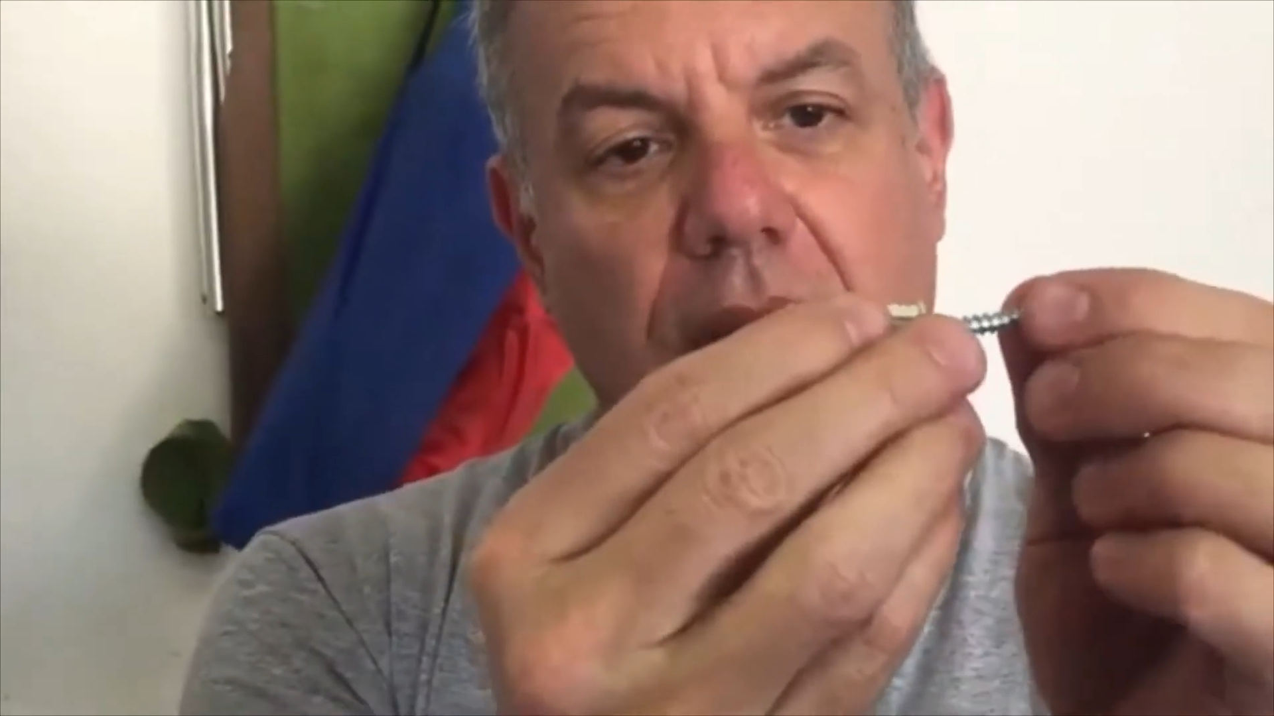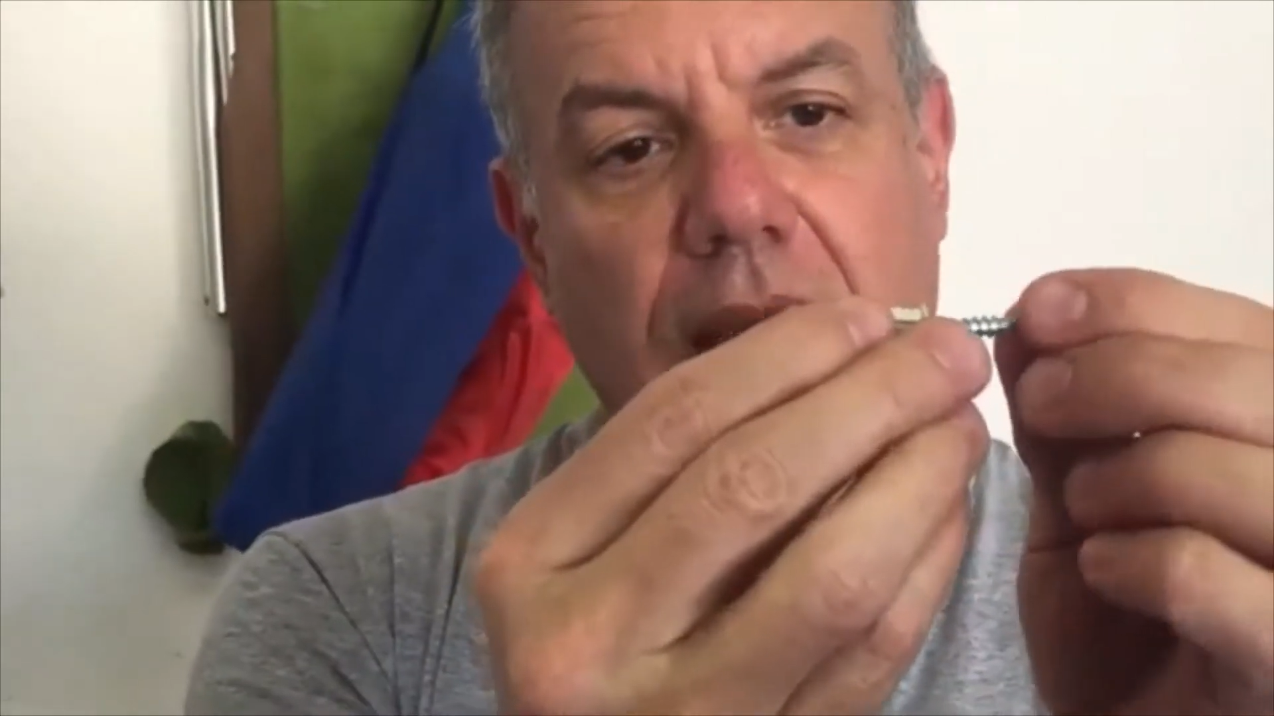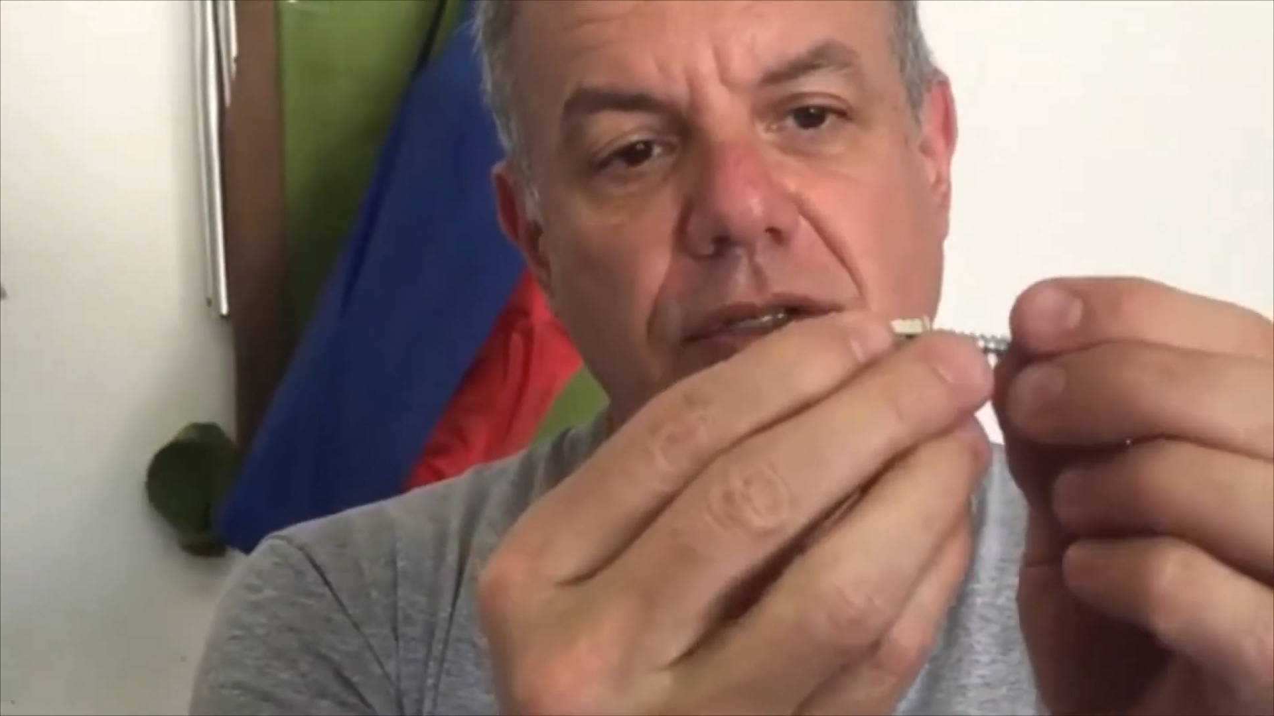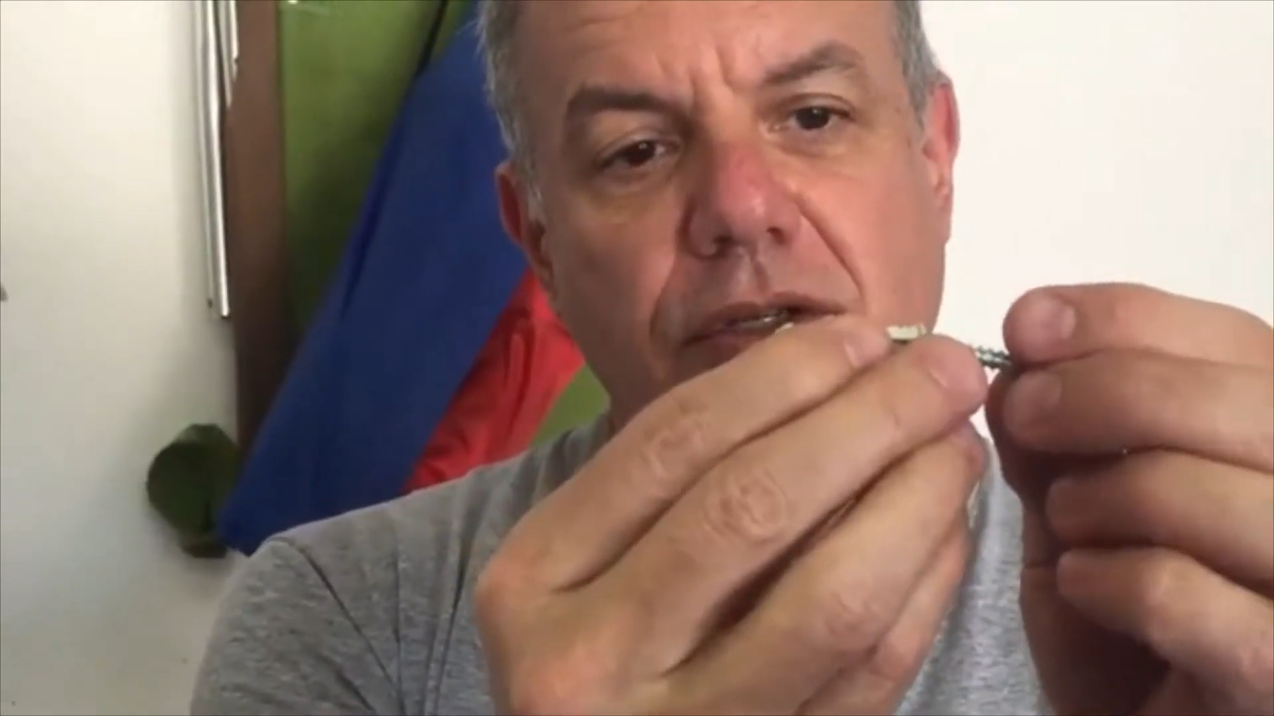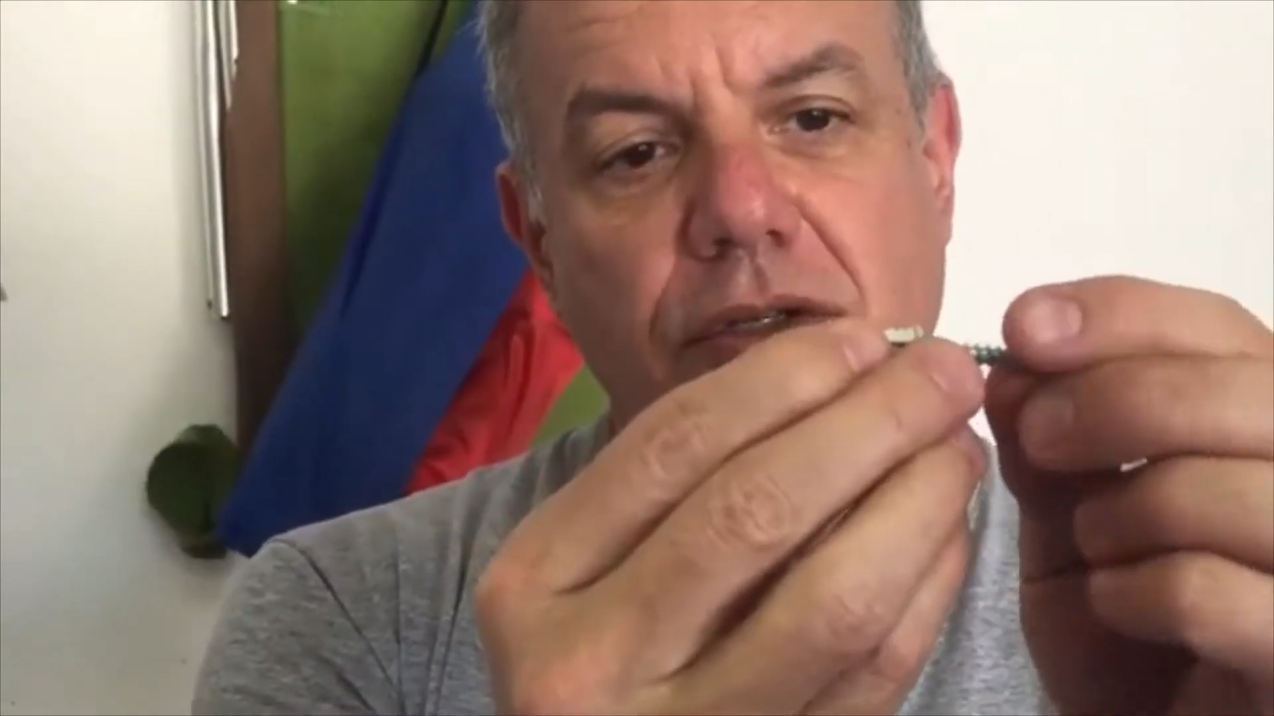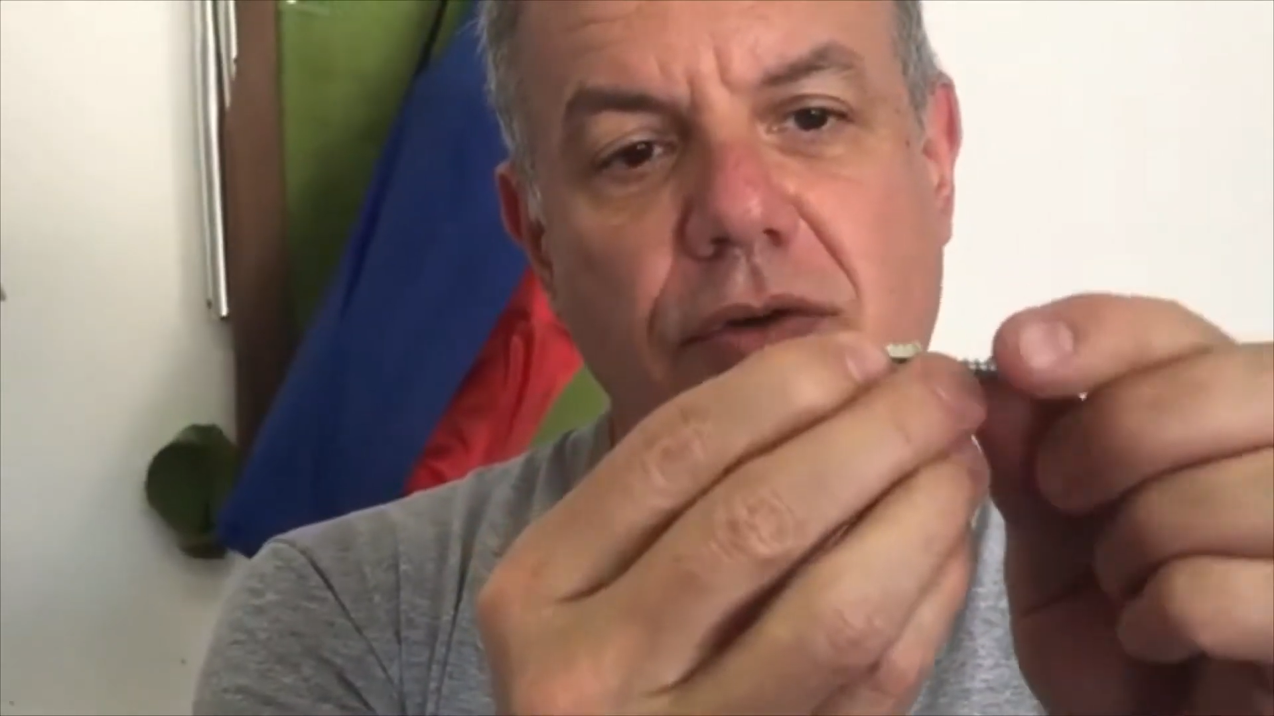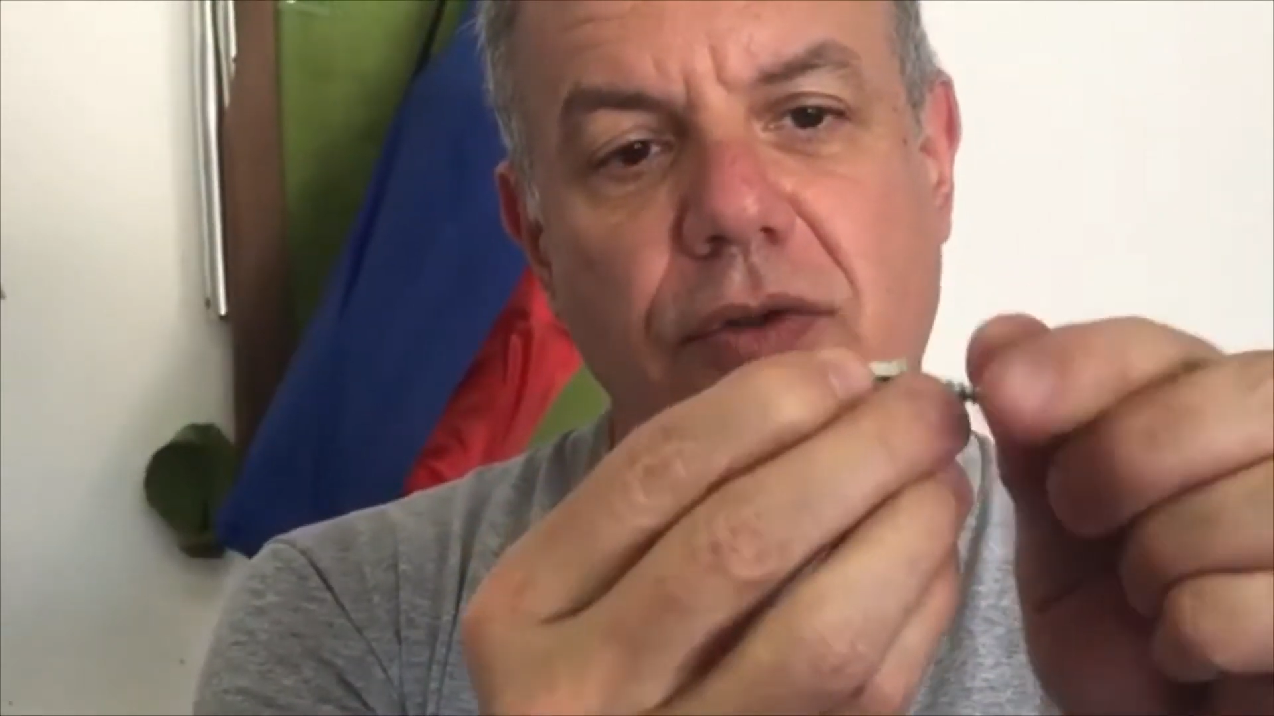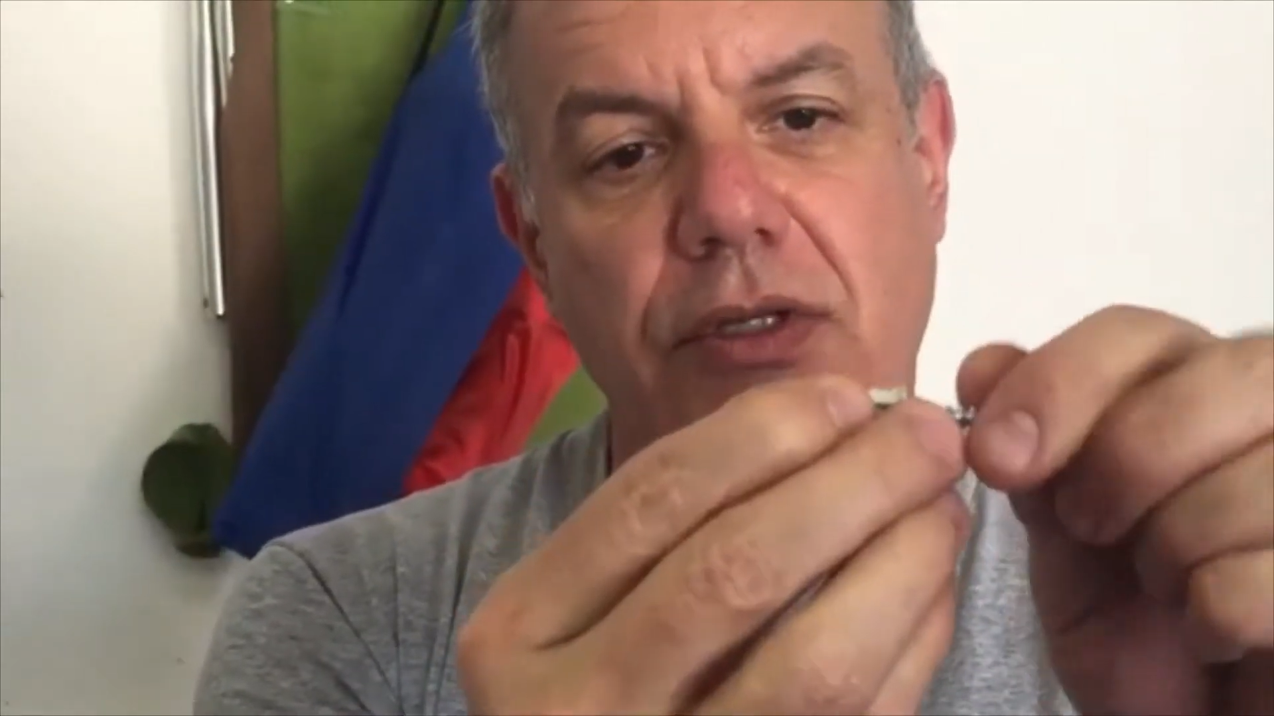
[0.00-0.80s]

As you screw